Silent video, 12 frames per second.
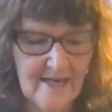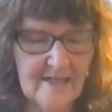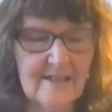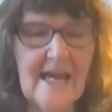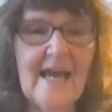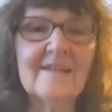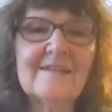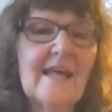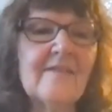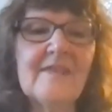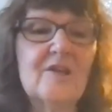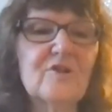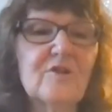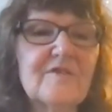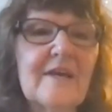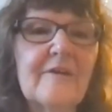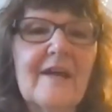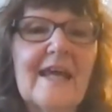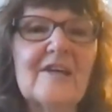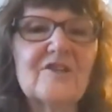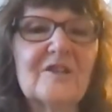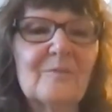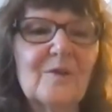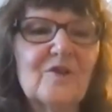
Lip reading: and the issue of segregation,